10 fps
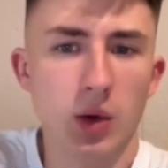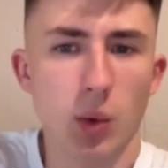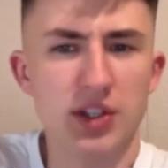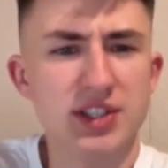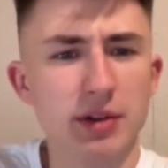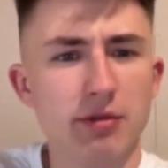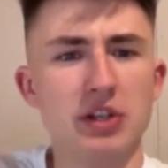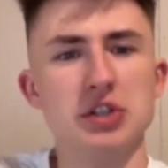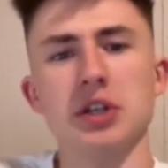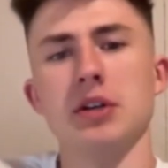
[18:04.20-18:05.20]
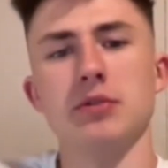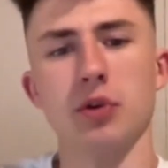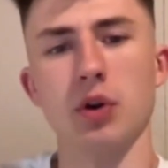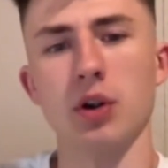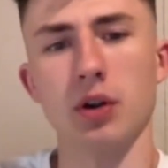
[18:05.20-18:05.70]
what's the vision
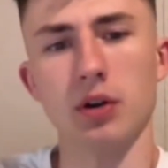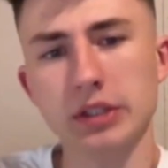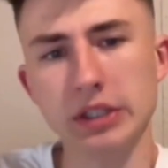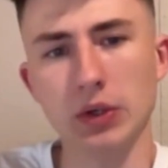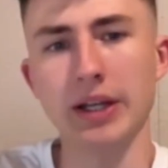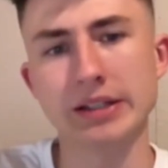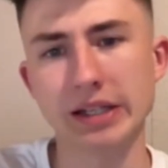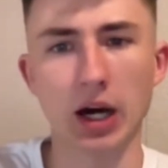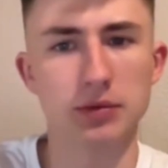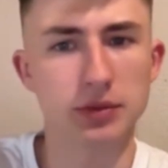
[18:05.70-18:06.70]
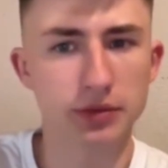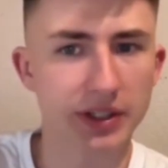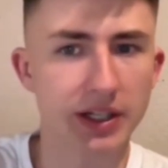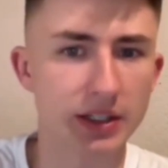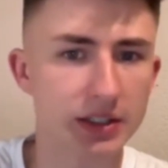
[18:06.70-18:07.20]
for 18 Alpha
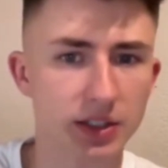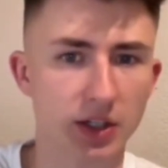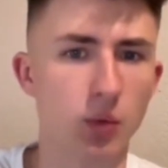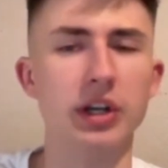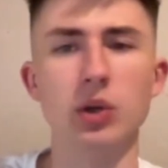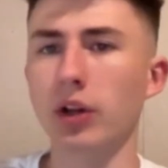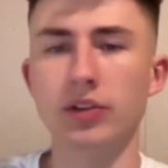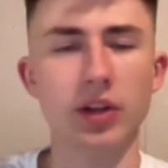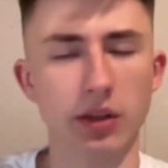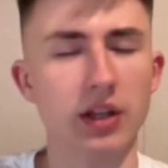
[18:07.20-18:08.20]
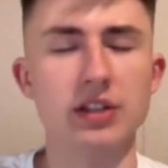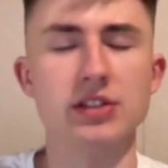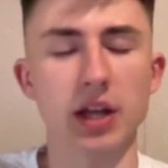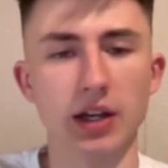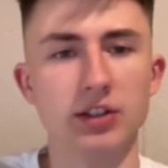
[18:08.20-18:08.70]
Fitness? Like, where do you want to take
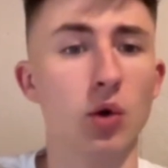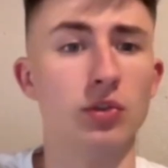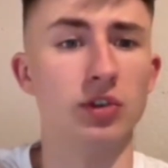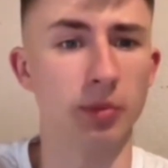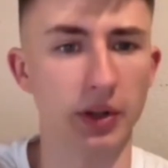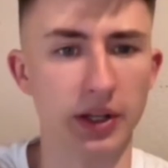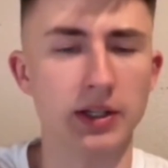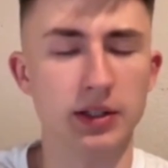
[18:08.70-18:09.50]
things next, ultimately?